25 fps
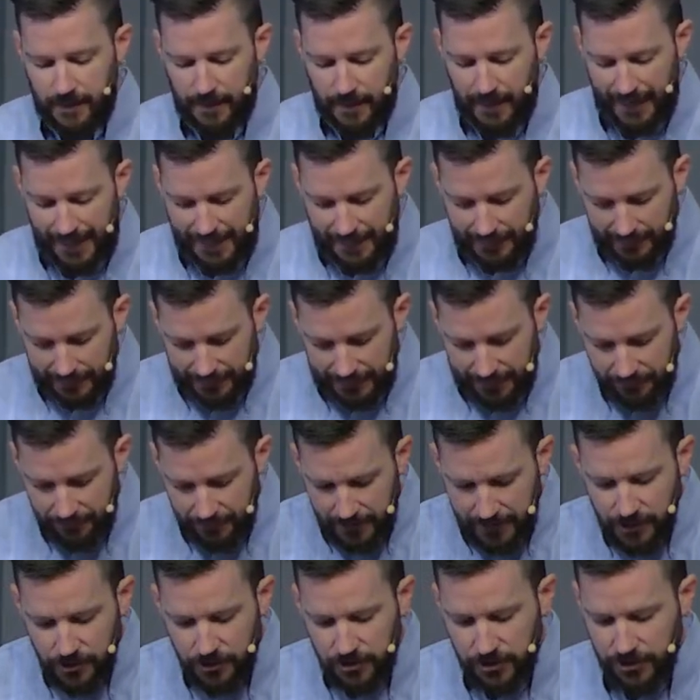a
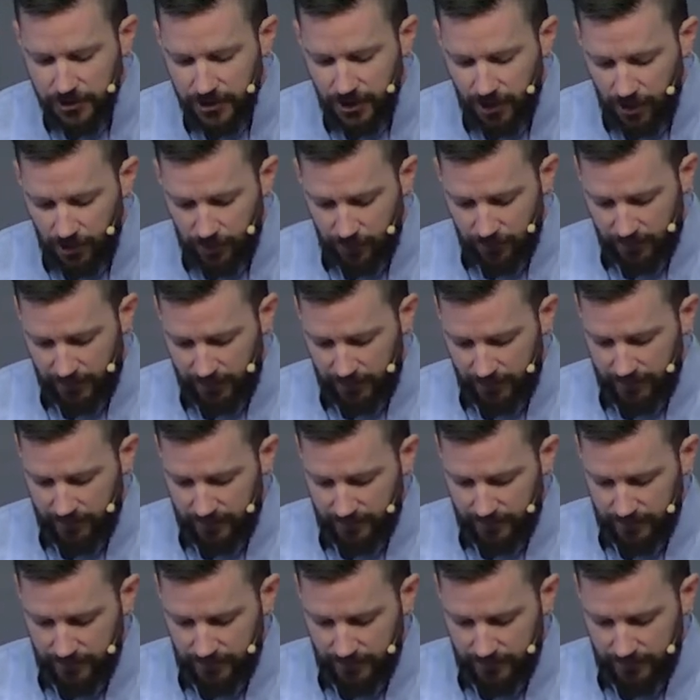living stone,
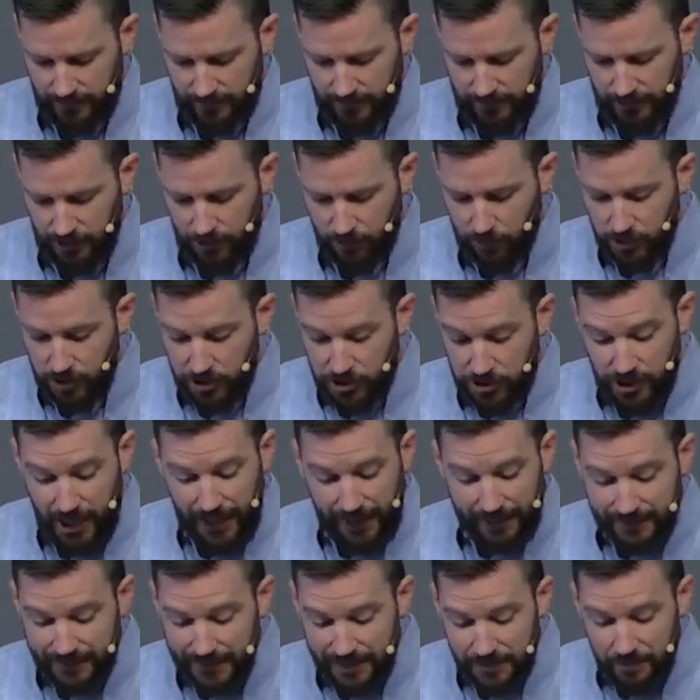
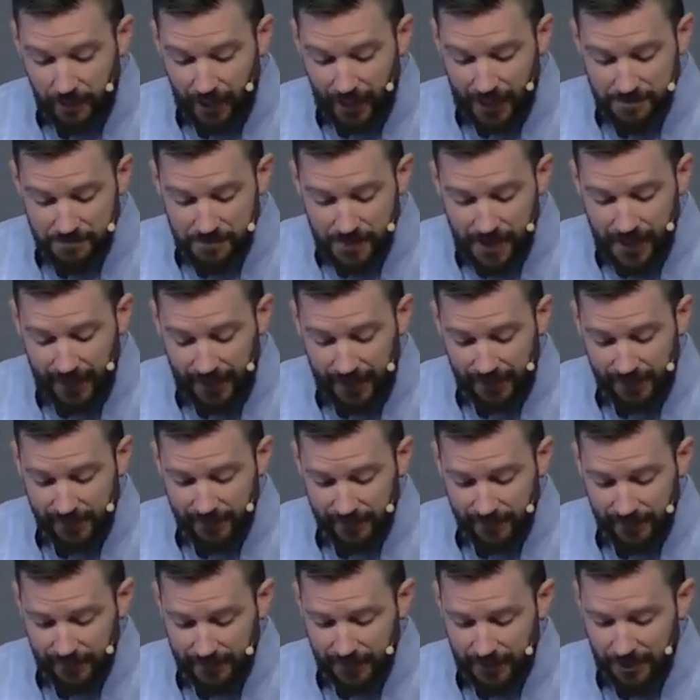rejected by
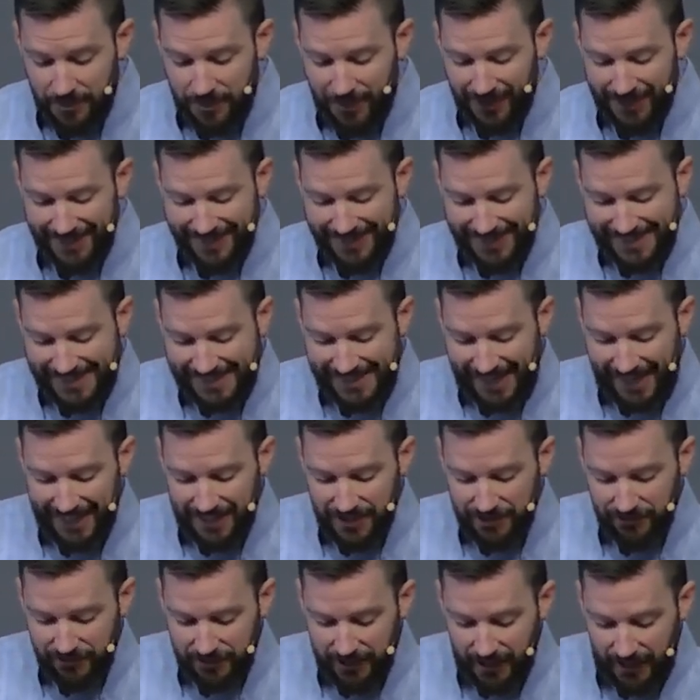men, but in the sight
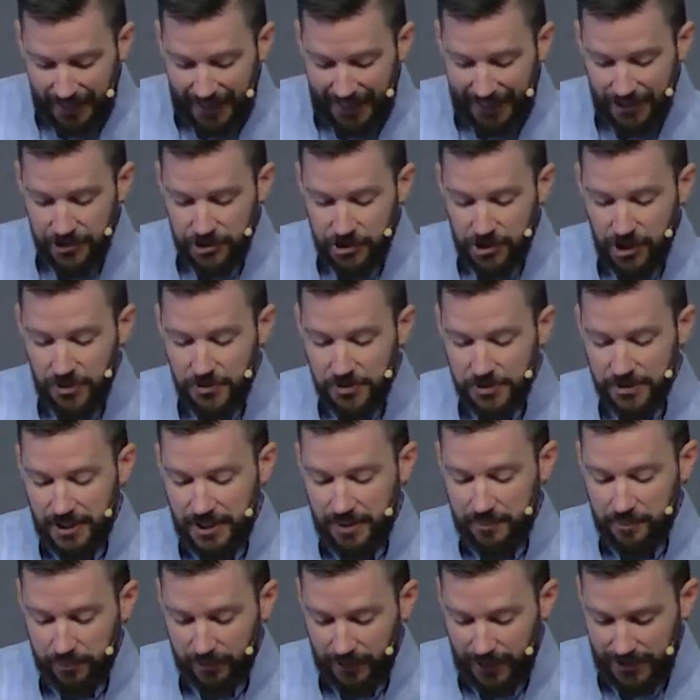of God, chosen
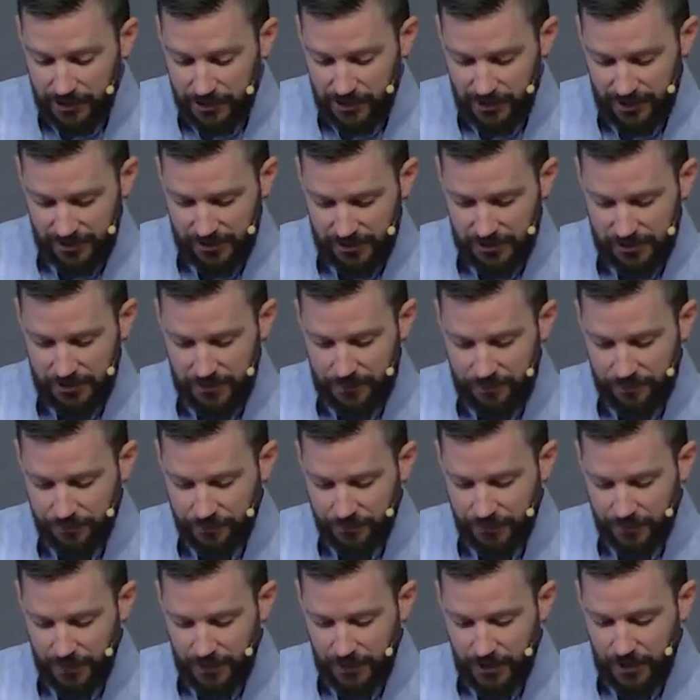and precious,
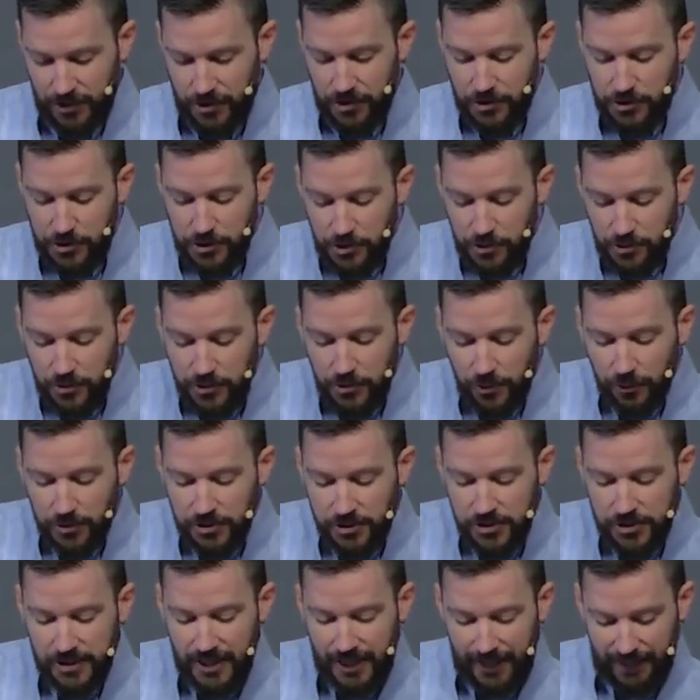you
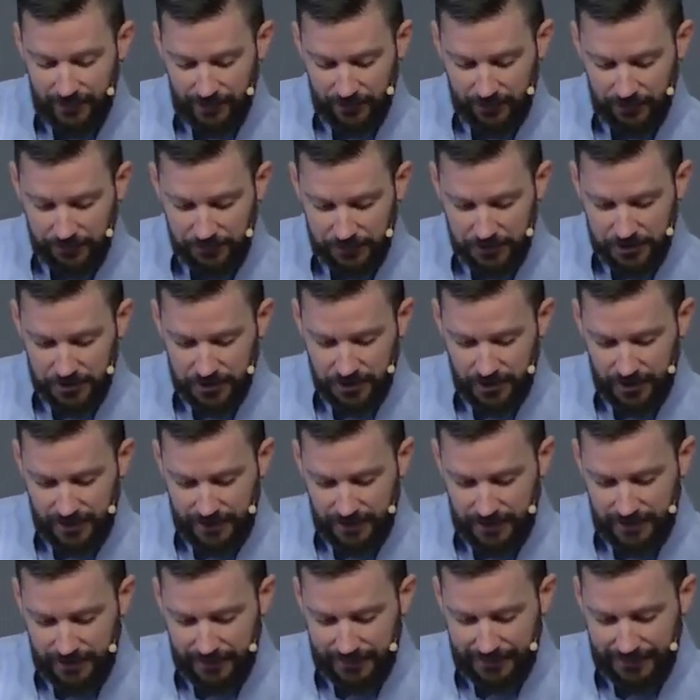yourselves,
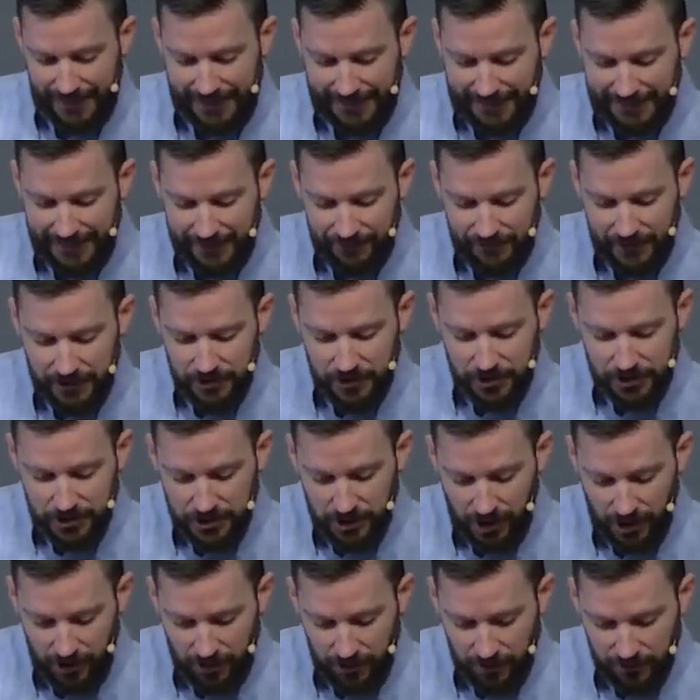like living
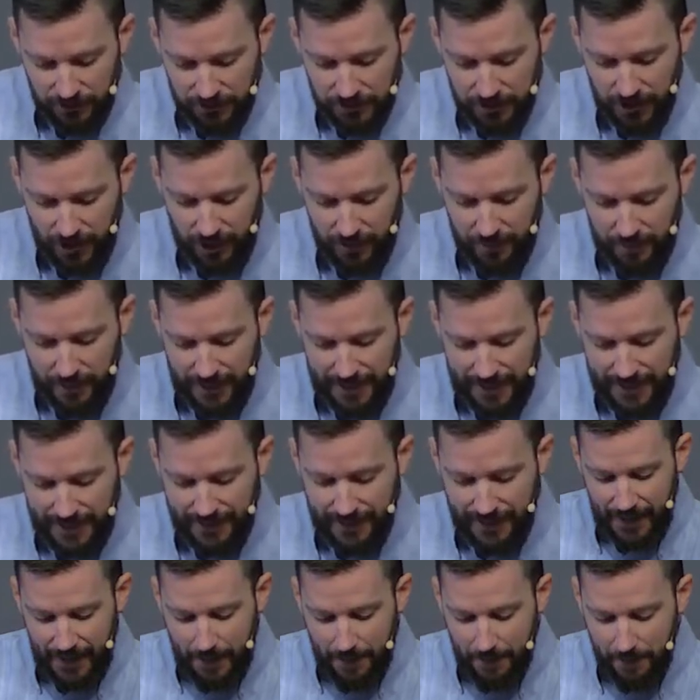stones, are being
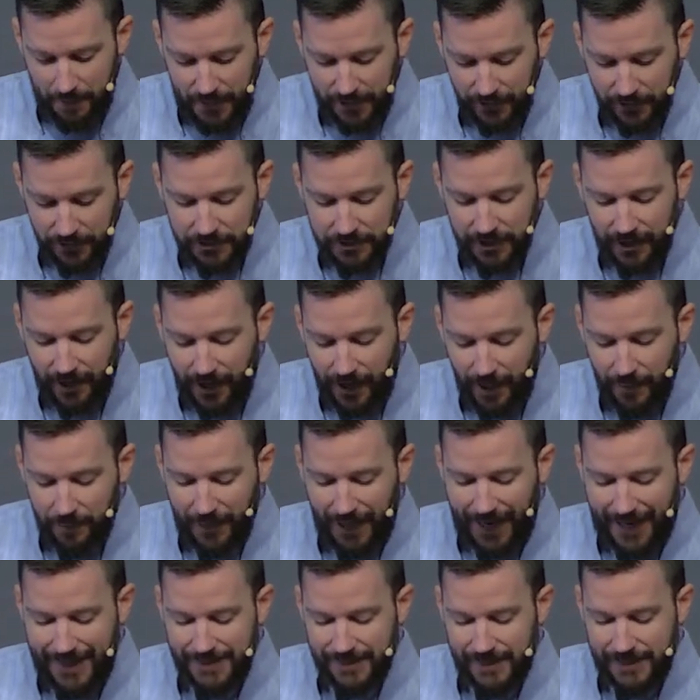built up
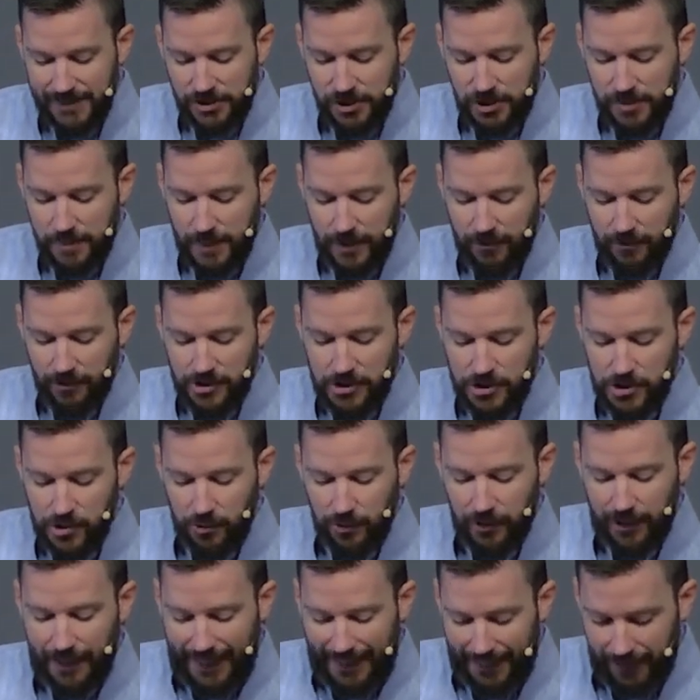as a
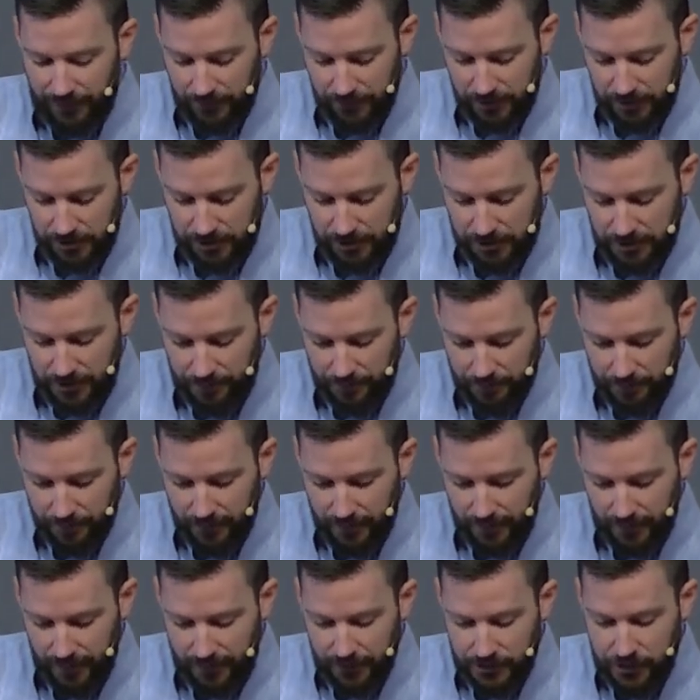spiritual house
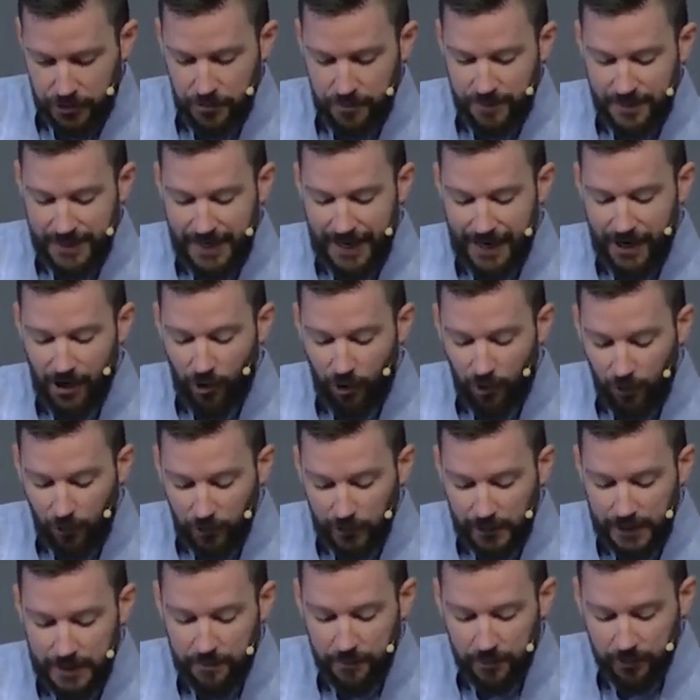to be a
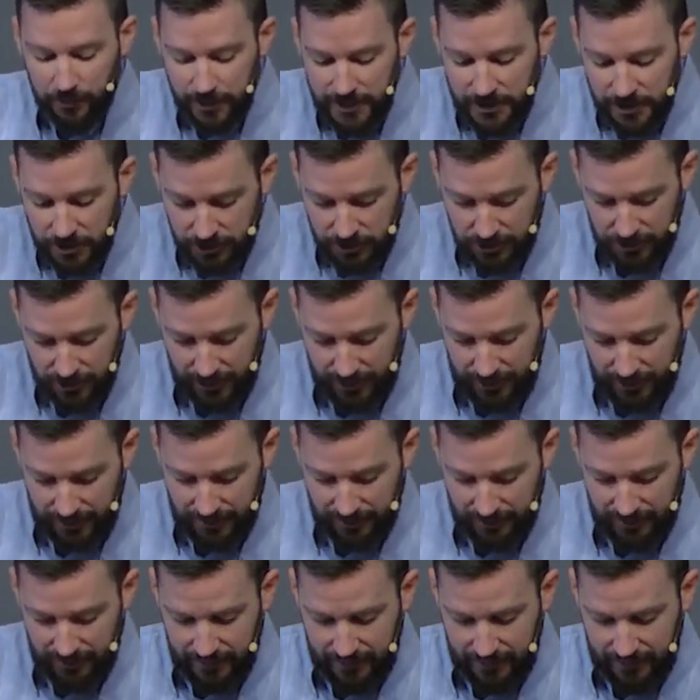holy priesthood,